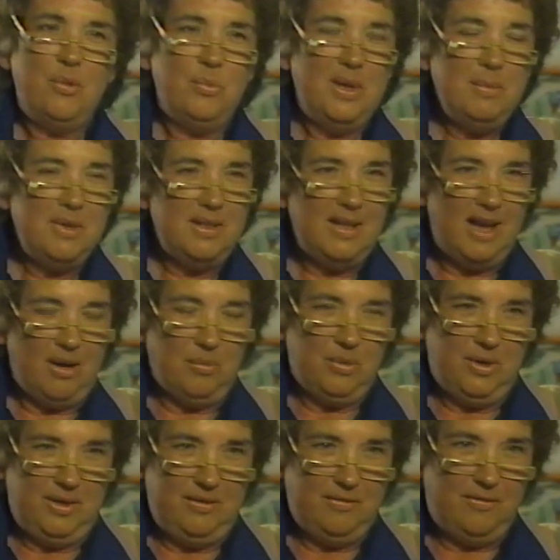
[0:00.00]
women that
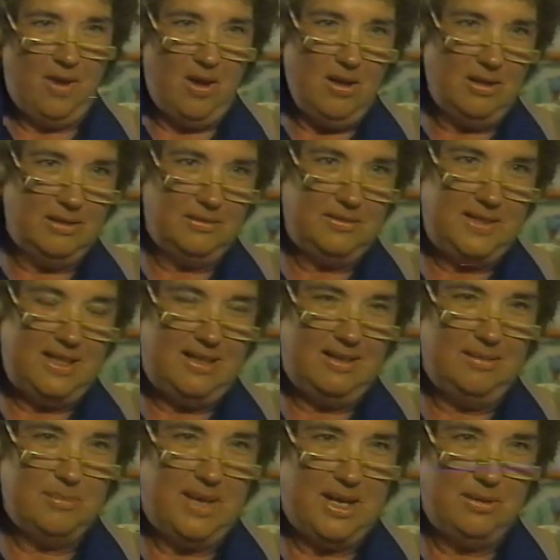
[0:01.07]
were involved
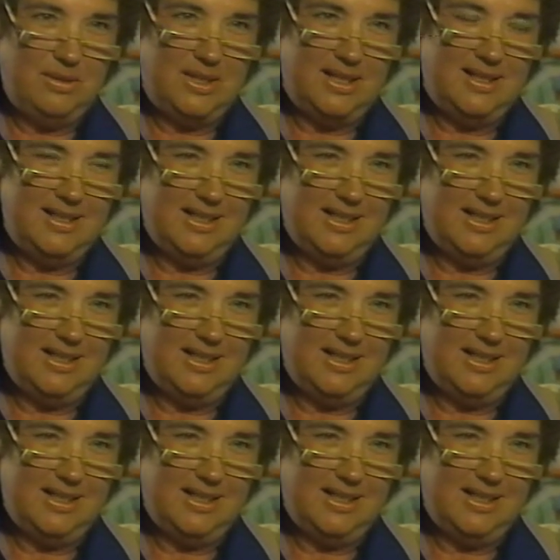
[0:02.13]
in mountain